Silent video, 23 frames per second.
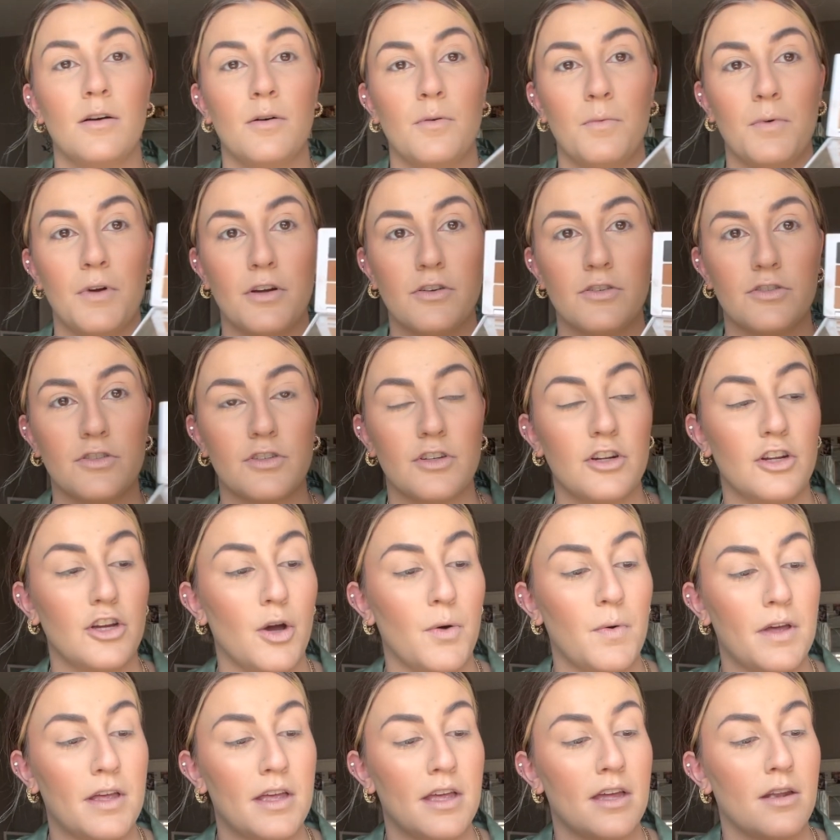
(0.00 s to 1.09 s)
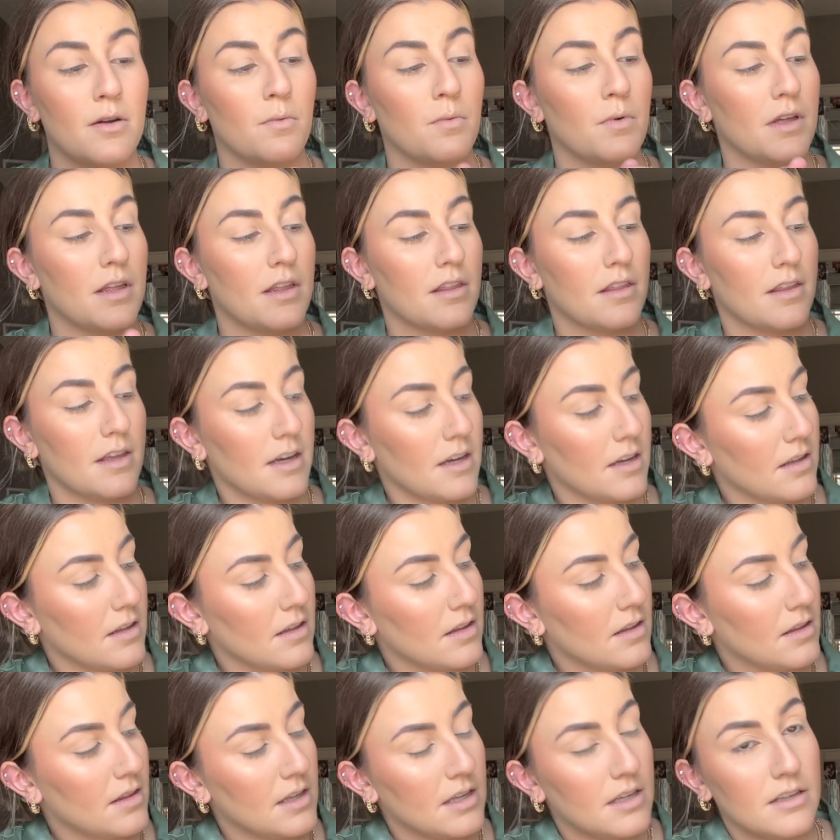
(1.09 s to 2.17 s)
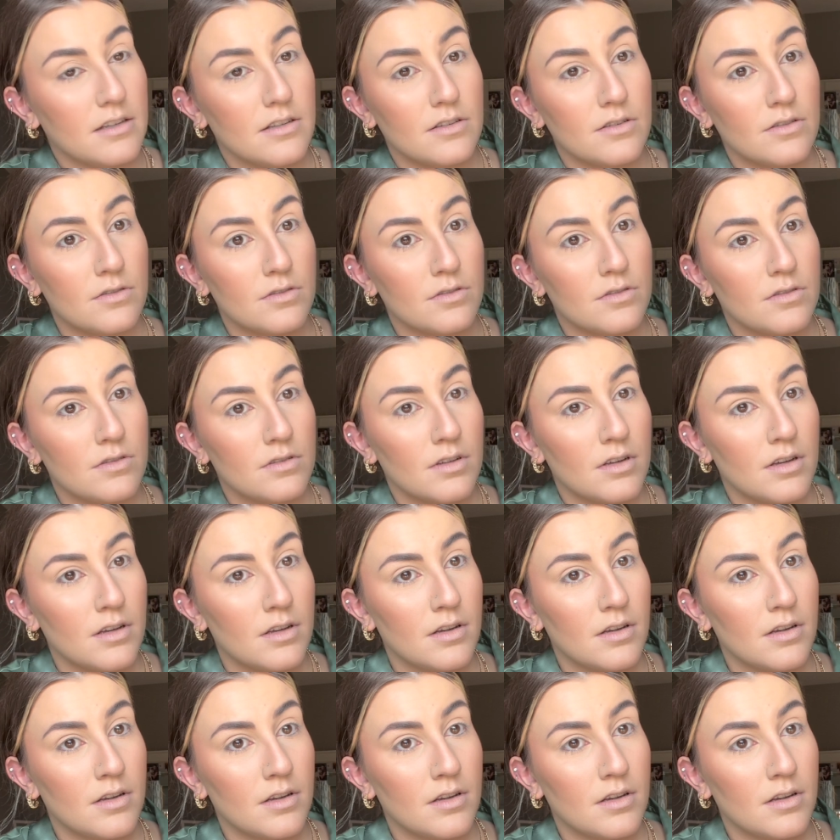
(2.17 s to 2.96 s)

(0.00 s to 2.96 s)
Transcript: We're just going to go in with like these